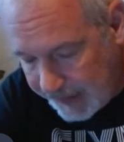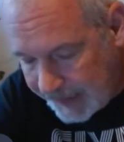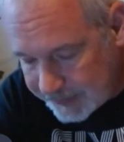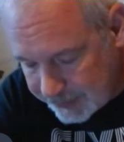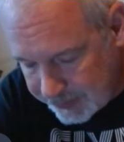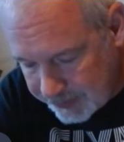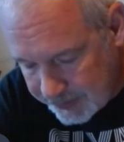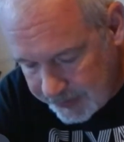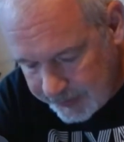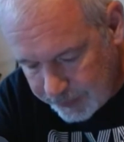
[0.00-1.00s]
actor,
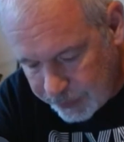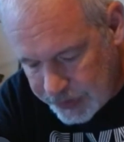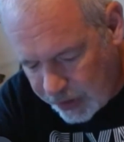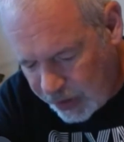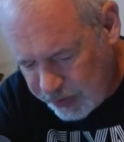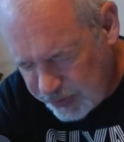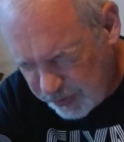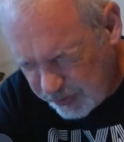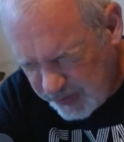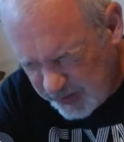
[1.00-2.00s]
which all was
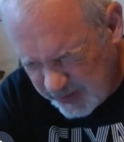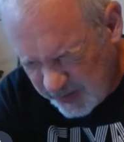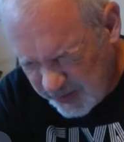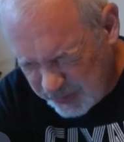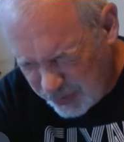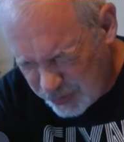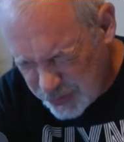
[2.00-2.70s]
revealed in some little